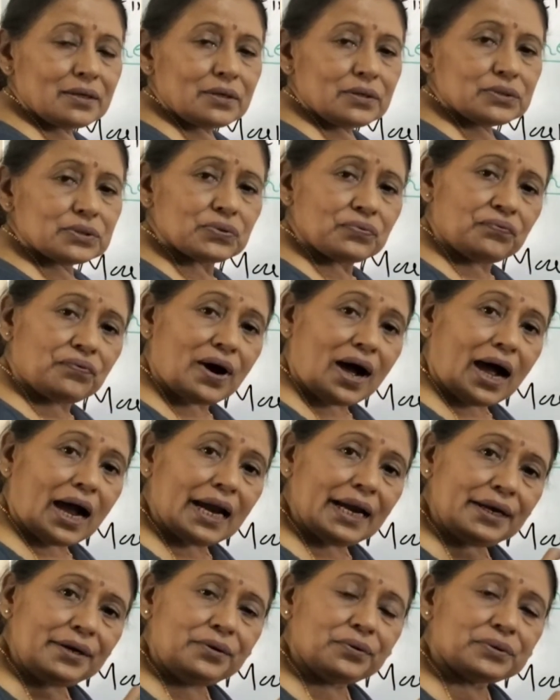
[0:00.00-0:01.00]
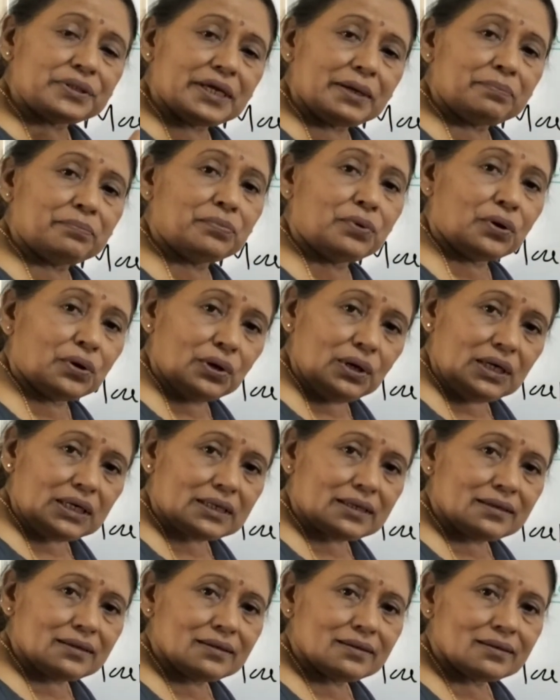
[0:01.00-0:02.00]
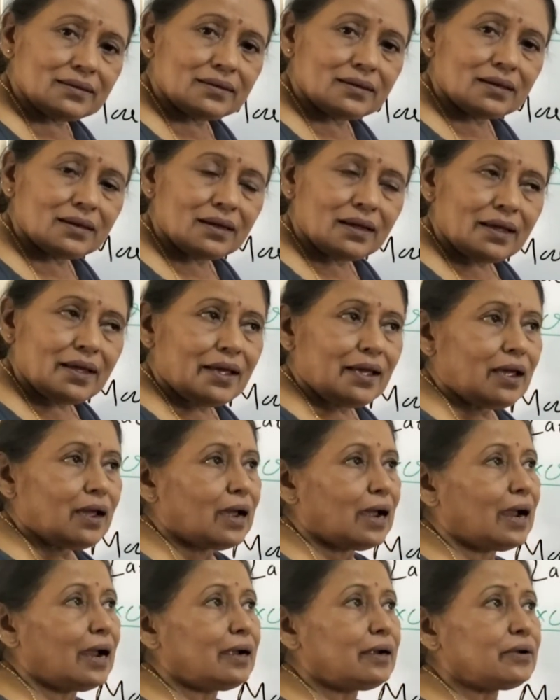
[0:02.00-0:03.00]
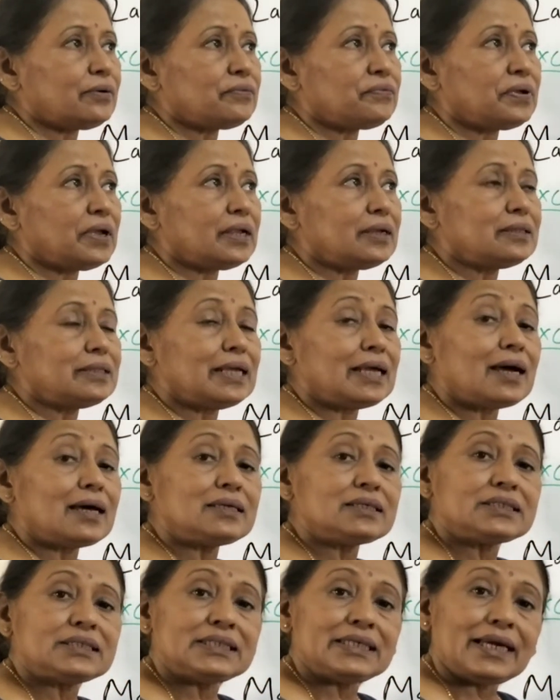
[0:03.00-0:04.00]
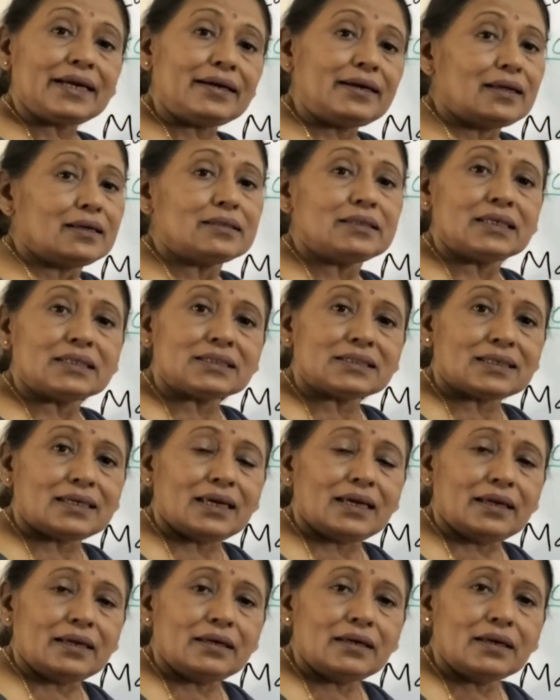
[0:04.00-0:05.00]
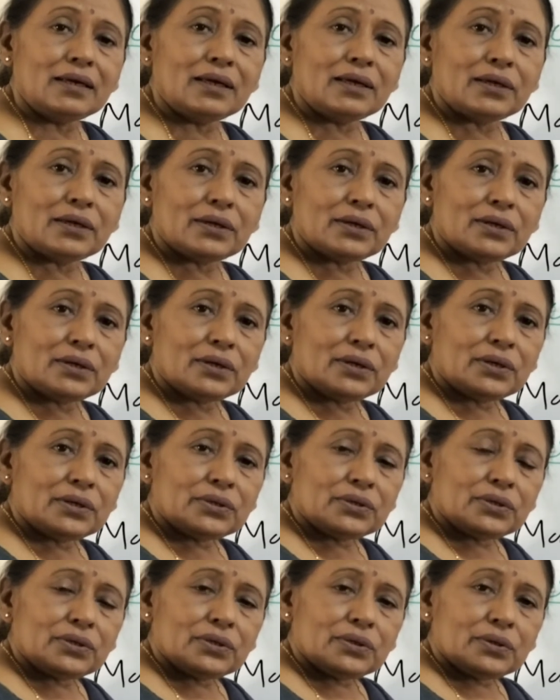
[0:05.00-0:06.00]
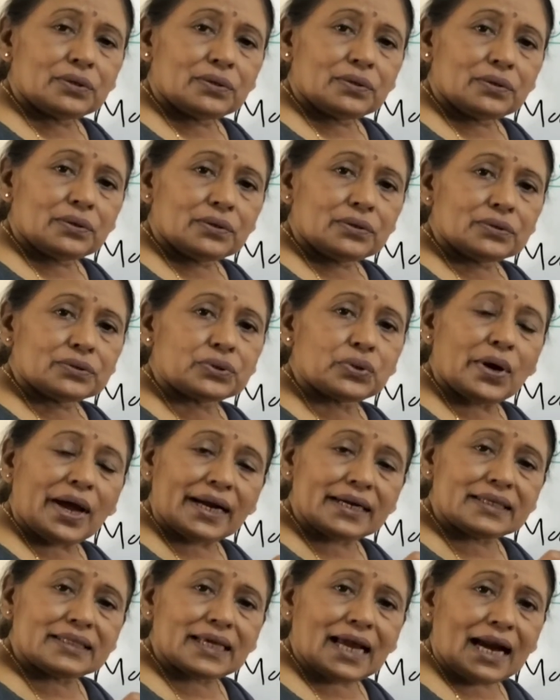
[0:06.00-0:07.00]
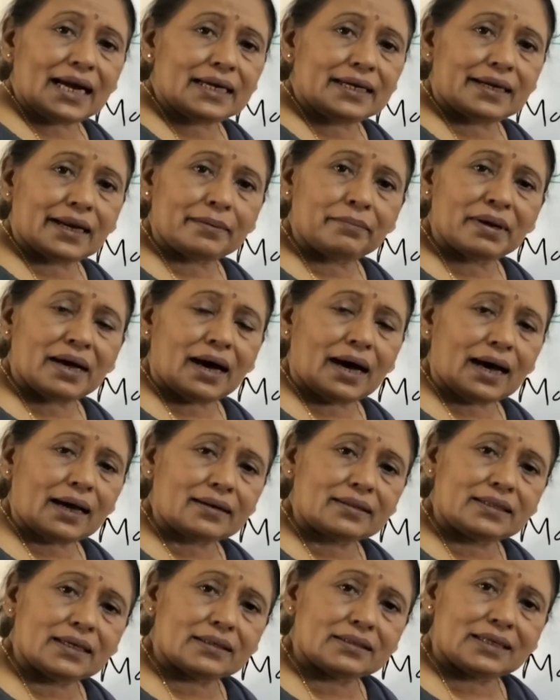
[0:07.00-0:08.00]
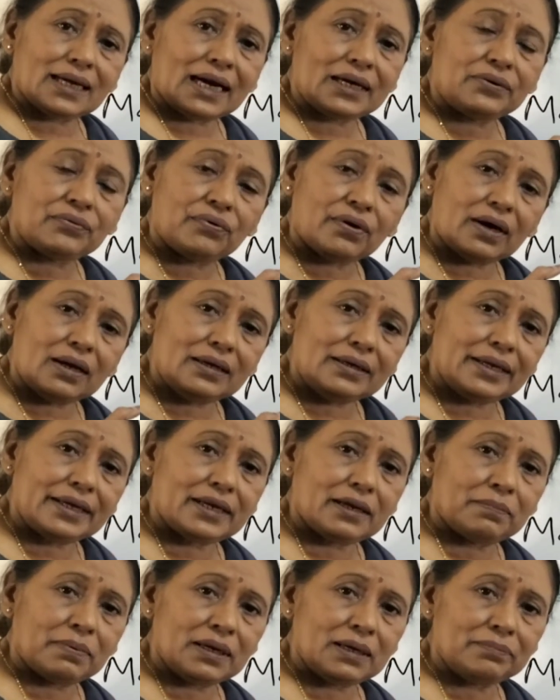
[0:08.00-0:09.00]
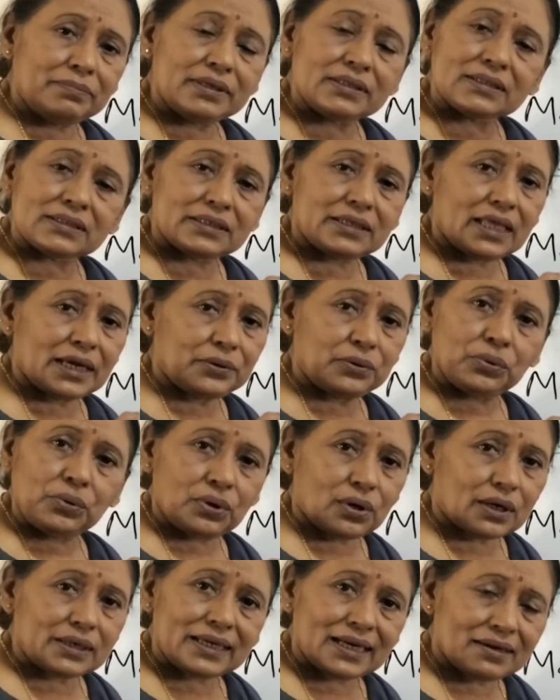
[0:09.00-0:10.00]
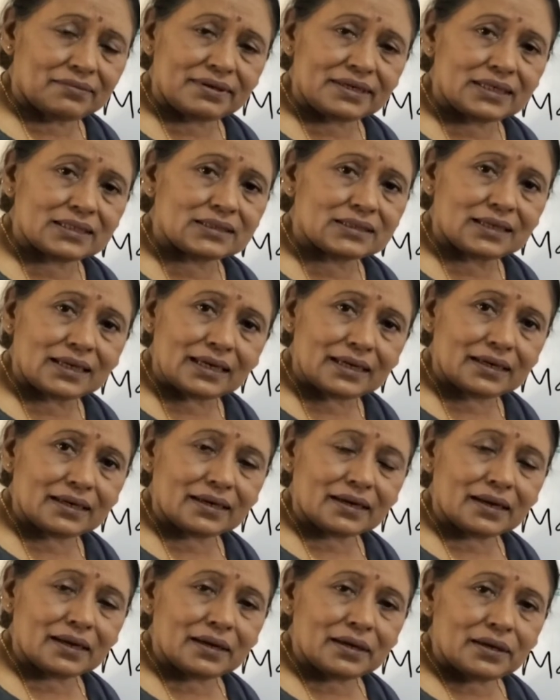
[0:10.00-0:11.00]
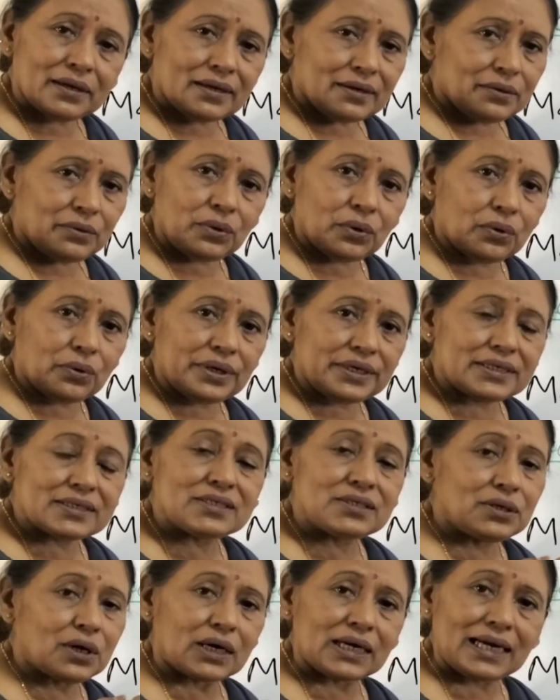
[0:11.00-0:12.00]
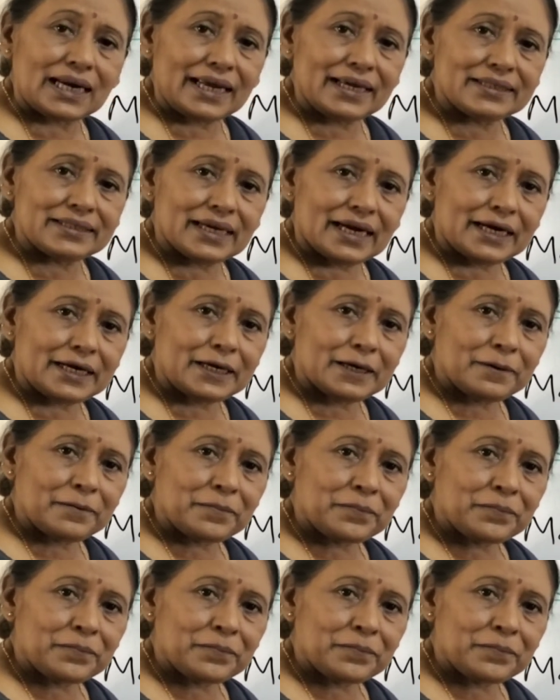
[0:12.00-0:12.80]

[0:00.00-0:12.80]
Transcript: So why do they molt? And when they are shading the skin, so at that time, are they that vulnerable? Means they do not have any skin? No, it is not like that.